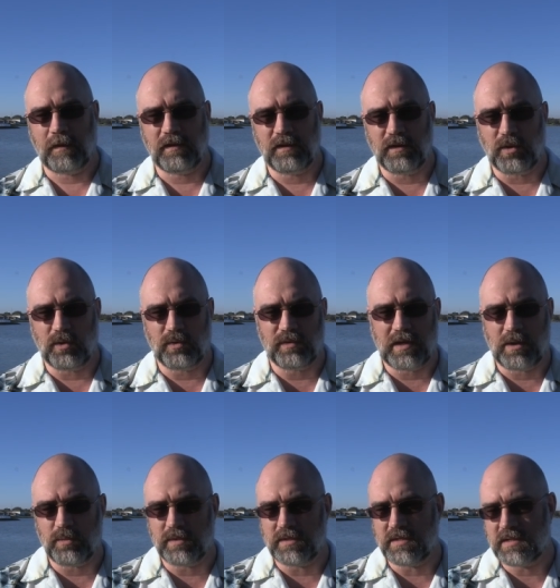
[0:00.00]
you know, that
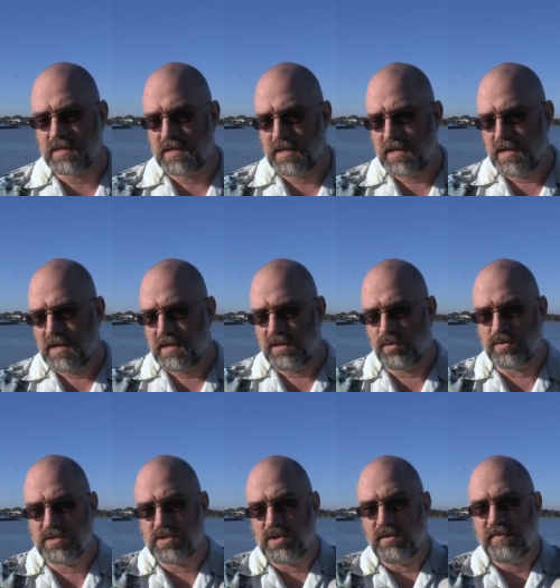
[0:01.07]
was, there was
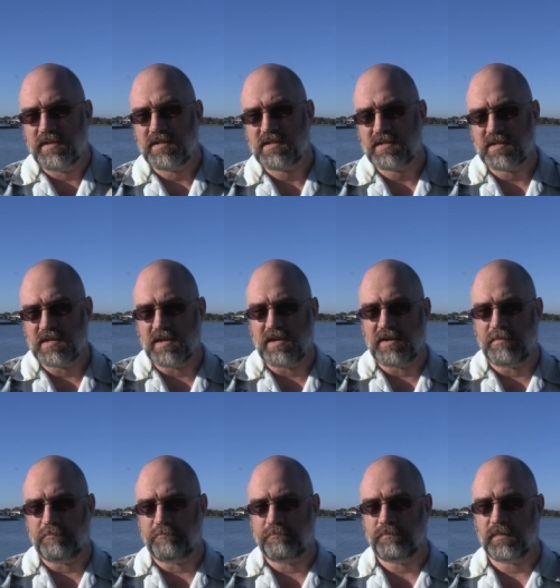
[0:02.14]
service,
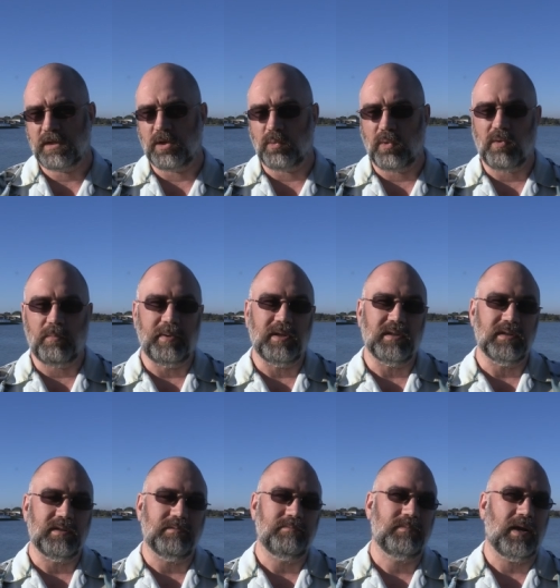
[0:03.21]
um, you know, we were
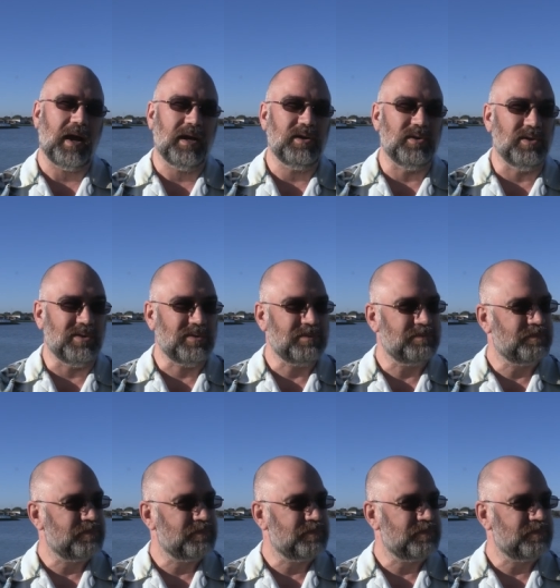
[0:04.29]
billing, I don't know,